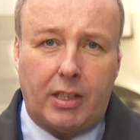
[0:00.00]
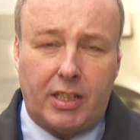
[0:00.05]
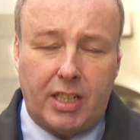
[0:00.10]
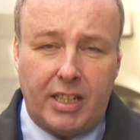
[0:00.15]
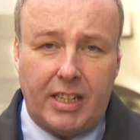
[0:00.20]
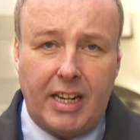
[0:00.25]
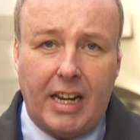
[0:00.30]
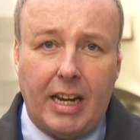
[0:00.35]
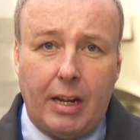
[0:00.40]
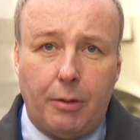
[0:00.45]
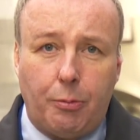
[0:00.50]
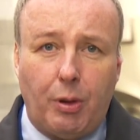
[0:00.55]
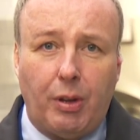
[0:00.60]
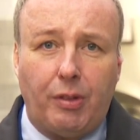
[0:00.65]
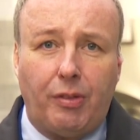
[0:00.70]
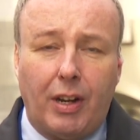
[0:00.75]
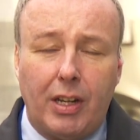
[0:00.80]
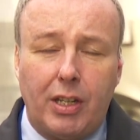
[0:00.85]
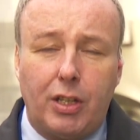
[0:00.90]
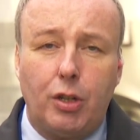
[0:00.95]
Today
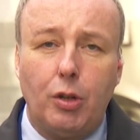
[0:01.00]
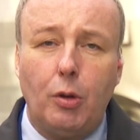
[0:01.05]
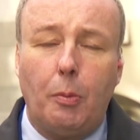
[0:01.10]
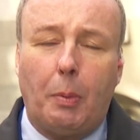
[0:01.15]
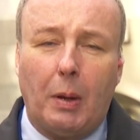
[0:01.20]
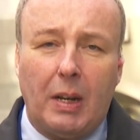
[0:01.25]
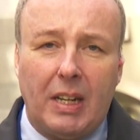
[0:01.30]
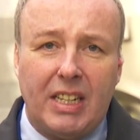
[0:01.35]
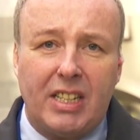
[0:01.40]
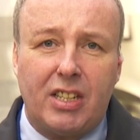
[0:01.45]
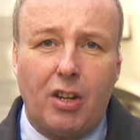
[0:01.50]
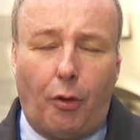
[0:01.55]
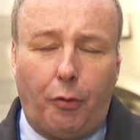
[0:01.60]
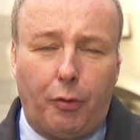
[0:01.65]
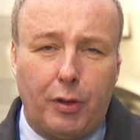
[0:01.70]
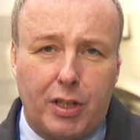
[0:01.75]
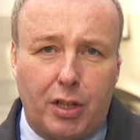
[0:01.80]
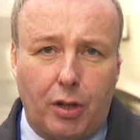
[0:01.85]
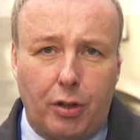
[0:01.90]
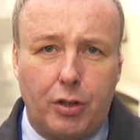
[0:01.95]
we've had two police
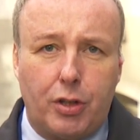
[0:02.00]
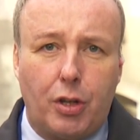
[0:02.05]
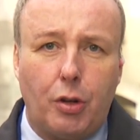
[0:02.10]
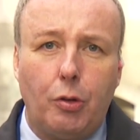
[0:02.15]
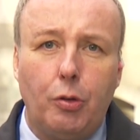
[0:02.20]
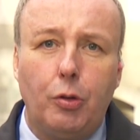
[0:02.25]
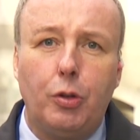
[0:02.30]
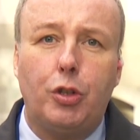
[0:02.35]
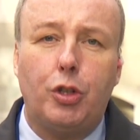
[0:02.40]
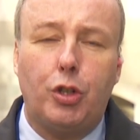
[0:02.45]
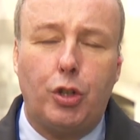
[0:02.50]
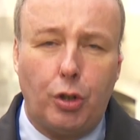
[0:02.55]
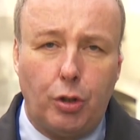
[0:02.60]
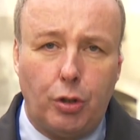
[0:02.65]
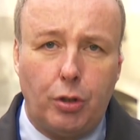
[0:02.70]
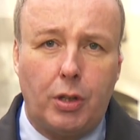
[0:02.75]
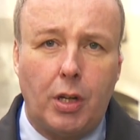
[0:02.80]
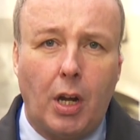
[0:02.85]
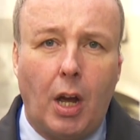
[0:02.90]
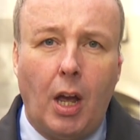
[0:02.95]
officers who
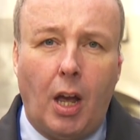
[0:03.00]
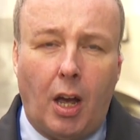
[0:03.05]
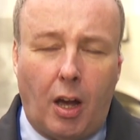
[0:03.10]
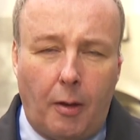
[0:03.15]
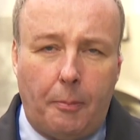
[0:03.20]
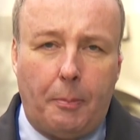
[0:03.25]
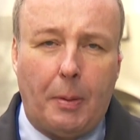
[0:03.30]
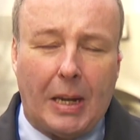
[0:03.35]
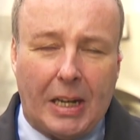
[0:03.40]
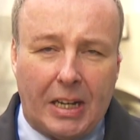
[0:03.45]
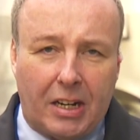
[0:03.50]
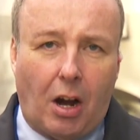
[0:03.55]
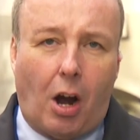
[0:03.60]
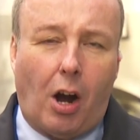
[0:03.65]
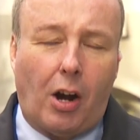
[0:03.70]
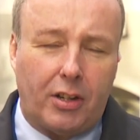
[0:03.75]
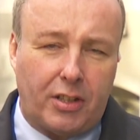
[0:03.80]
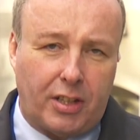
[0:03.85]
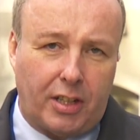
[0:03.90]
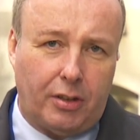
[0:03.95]
should have been
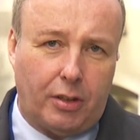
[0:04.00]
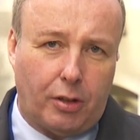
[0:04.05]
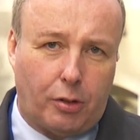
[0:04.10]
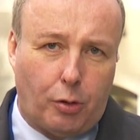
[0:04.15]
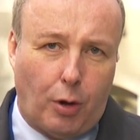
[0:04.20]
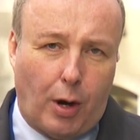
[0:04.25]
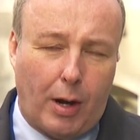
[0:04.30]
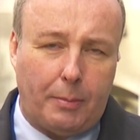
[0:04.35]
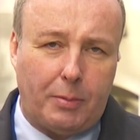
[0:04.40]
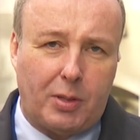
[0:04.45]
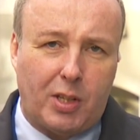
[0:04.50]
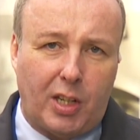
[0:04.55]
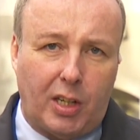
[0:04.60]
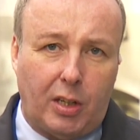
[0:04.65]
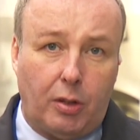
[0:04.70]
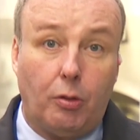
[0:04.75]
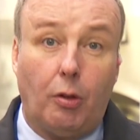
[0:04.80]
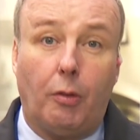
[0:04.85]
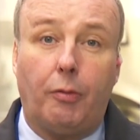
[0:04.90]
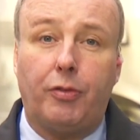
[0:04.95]
guarding the crime
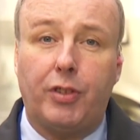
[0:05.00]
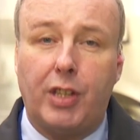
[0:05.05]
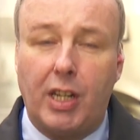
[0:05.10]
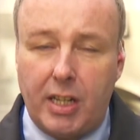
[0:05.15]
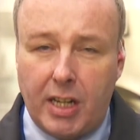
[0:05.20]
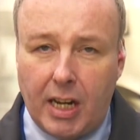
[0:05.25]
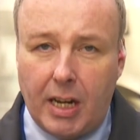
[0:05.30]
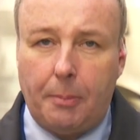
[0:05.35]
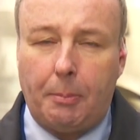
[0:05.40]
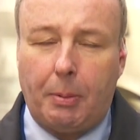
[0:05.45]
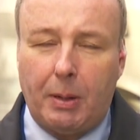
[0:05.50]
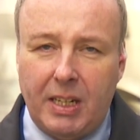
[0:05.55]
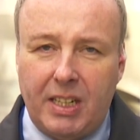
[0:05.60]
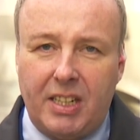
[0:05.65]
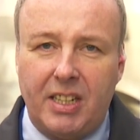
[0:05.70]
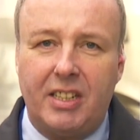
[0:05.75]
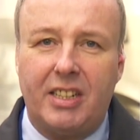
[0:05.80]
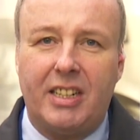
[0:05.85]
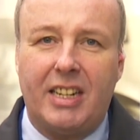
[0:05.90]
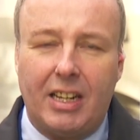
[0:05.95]
scene who have today
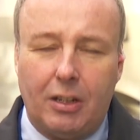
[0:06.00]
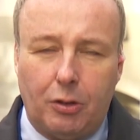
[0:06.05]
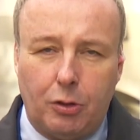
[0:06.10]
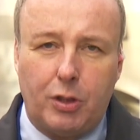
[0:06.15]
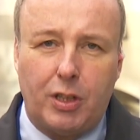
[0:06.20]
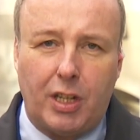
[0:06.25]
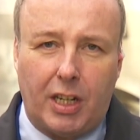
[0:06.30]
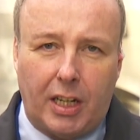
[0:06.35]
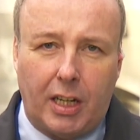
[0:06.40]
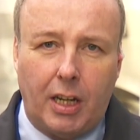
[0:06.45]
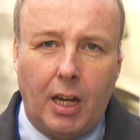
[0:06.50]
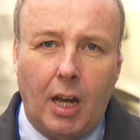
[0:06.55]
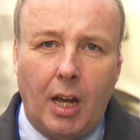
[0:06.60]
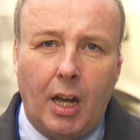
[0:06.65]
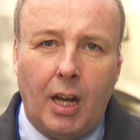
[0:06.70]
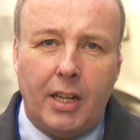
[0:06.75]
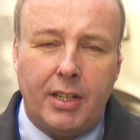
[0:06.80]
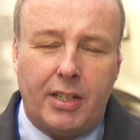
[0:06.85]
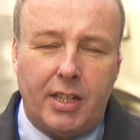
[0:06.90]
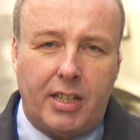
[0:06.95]
pleaded guilty
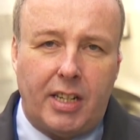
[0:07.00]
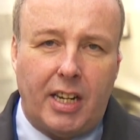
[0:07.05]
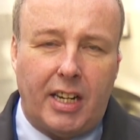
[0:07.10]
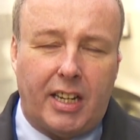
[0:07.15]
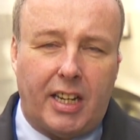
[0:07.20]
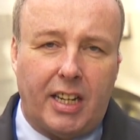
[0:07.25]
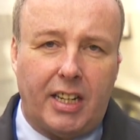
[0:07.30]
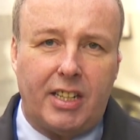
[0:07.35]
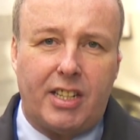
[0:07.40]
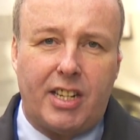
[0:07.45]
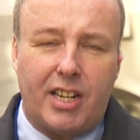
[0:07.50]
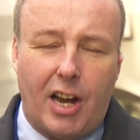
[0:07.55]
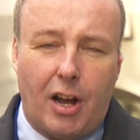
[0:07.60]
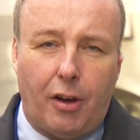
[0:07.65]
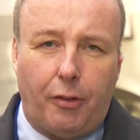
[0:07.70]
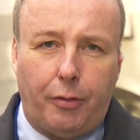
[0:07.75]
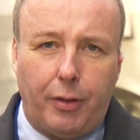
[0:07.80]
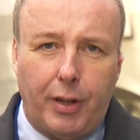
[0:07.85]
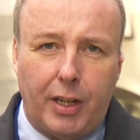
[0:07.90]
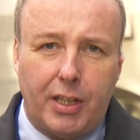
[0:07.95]
to taking
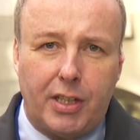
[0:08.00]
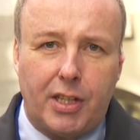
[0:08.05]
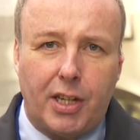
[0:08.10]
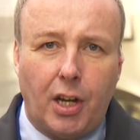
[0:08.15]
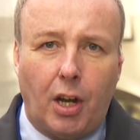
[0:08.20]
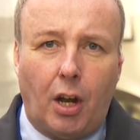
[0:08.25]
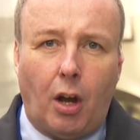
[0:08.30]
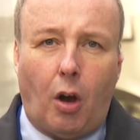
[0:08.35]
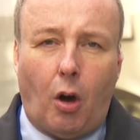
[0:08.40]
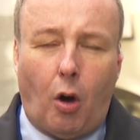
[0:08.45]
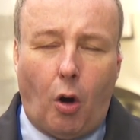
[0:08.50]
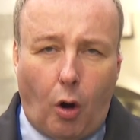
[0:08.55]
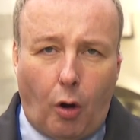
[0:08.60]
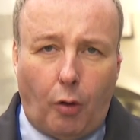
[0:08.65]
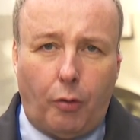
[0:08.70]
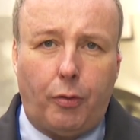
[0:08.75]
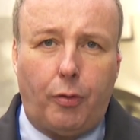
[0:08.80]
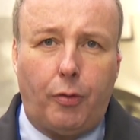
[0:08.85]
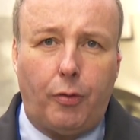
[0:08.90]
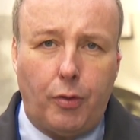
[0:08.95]
selfies
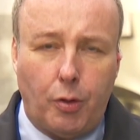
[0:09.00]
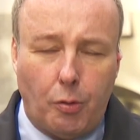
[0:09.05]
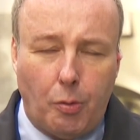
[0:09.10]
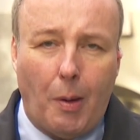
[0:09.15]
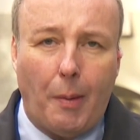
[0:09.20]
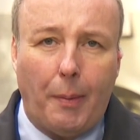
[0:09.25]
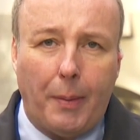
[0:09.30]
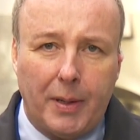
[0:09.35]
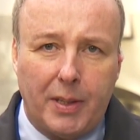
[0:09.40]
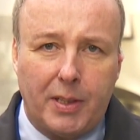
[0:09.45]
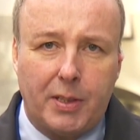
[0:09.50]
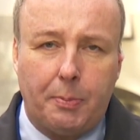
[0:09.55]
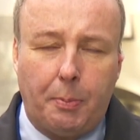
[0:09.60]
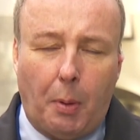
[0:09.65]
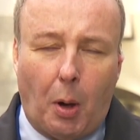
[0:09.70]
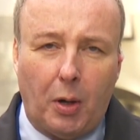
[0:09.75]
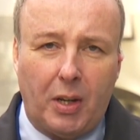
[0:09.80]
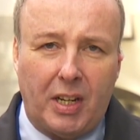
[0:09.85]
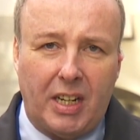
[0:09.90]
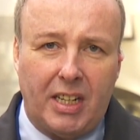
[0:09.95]
off the women's
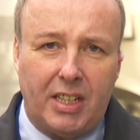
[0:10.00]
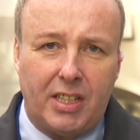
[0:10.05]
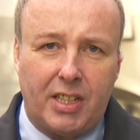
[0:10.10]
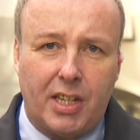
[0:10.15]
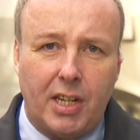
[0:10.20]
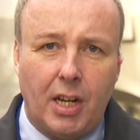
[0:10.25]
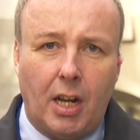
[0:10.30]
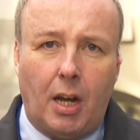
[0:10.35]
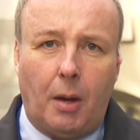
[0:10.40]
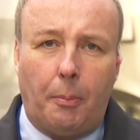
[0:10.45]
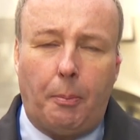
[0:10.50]
bodies,